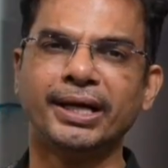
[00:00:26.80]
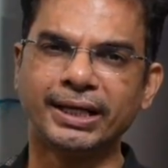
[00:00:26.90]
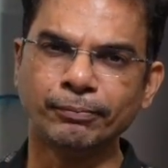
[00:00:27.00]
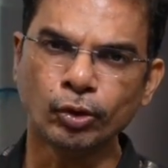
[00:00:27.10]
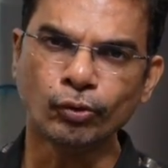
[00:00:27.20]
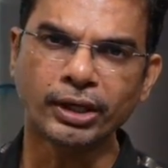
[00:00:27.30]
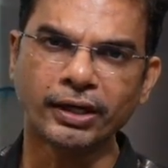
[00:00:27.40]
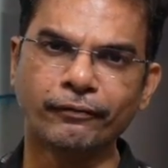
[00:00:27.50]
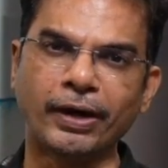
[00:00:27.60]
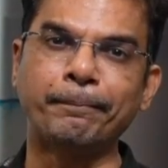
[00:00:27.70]
Removal
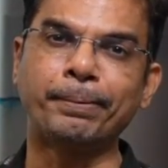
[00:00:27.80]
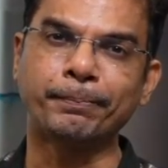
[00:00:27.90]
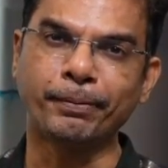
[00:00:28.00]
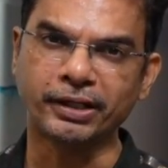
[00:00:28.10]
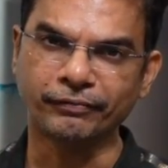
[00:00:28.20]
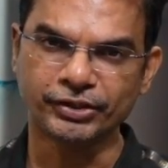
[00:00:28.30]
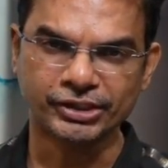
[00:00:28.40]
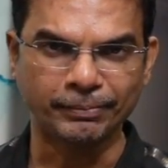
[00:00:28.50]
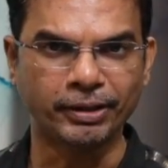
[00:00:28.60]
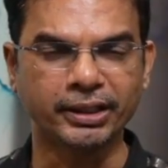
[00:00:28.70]
of upper part of the
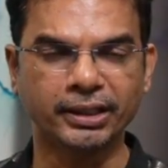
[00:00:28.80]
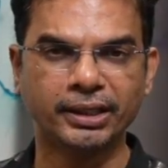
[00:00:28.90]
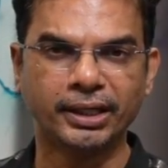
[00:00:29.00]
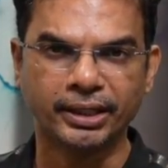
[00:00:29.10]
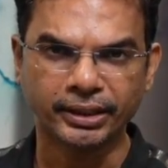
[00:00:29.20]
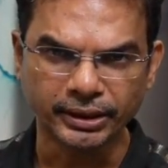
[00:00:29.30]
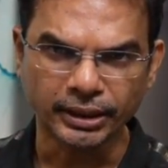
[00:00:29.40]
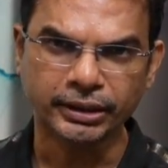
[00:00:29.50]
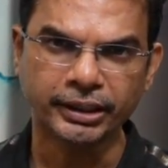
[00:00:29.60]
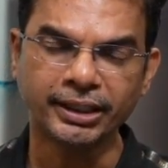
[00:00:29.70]
stomach
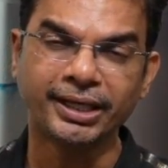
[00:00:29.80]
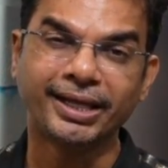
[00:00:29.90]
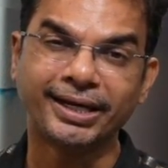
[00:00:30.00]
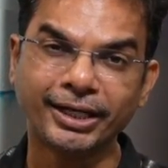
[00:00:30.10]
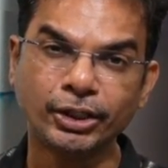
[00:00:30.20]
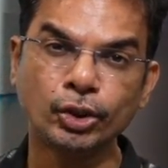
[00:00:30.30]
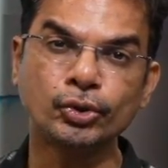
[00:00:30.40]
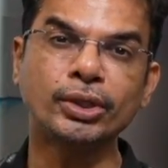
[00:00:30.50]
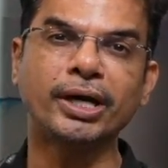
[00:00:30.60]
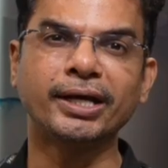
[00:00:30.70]
results in
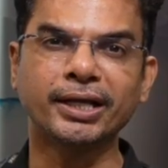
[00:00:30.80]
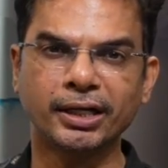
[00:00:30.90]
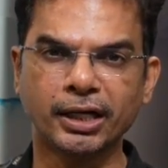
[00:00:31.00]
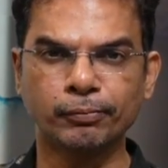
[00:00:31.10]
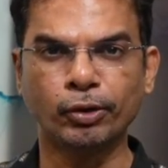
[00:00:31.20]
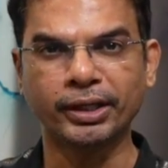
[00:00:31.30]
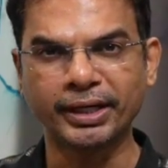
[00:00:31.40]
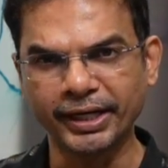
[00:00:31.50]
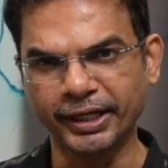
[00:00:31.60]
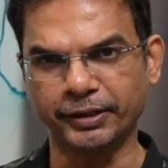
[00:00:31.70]
reduced hunger hormone
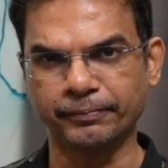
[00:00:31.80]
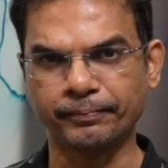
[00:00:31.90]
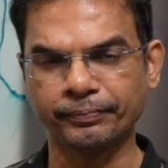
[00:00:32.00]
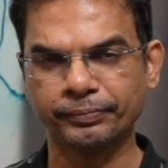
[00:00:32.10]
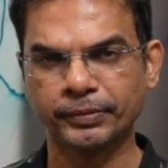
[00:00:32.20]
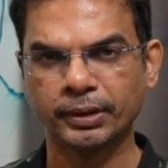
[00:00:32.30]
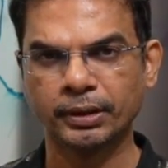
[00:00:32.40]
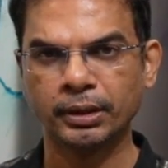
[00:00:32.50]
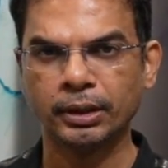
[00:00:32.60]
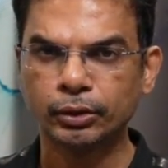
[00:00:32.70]
ghrelin.
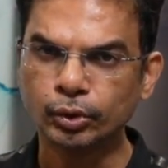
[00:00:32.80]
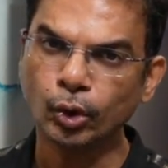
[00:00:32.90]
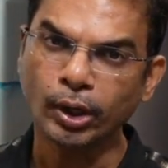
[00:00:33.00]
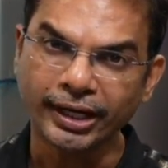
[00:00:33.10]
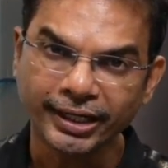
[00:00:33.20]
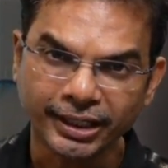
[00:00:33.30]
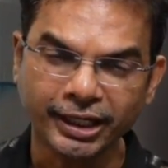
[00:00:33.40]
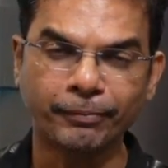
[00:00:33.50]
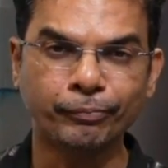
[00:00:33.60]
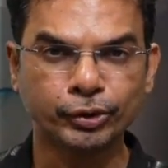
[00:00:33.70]
So hunger
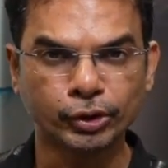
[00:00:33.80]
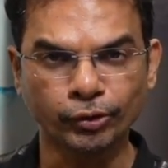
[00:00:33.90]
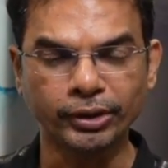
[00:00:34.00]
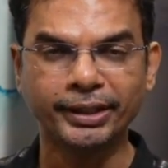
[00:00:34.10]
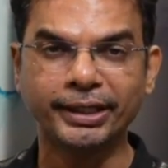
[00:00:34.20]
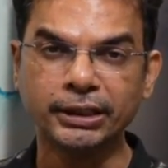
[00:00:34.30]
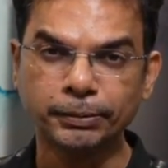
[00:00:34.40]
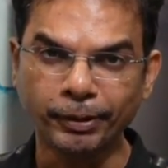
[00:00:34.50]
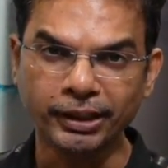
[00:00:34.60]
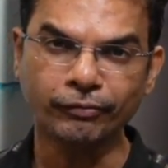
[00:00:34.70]
comes down
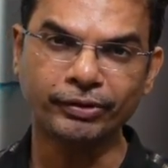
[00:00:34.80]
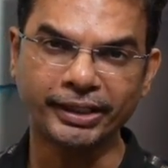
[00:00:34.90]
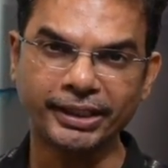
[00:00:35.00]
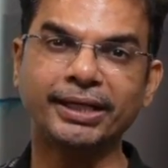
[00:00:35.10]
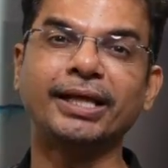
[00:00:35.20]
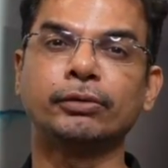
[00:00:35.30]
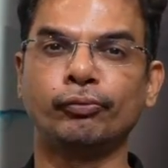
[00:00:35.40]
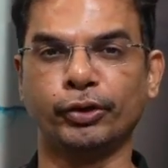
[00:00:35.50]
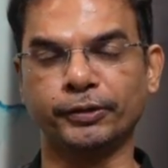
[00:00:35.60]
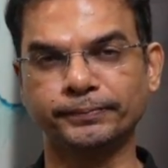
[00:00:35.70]
in spite of taking
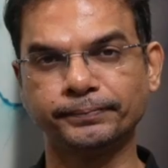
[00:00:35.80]
less food.